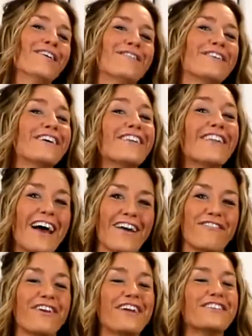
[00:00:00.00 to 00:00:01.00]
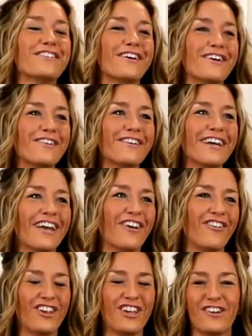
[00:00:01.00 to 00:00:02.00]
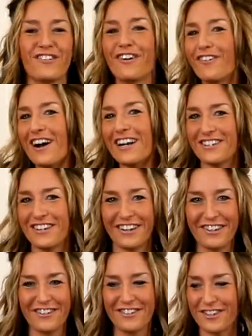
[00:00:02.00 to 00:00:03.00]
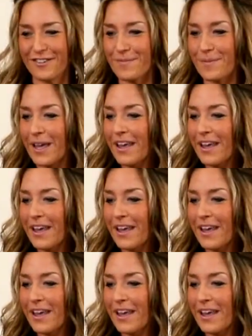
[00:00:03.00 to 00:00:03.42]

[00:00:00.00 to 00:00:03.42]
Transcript: We're live. And so if you are watching on YouTube,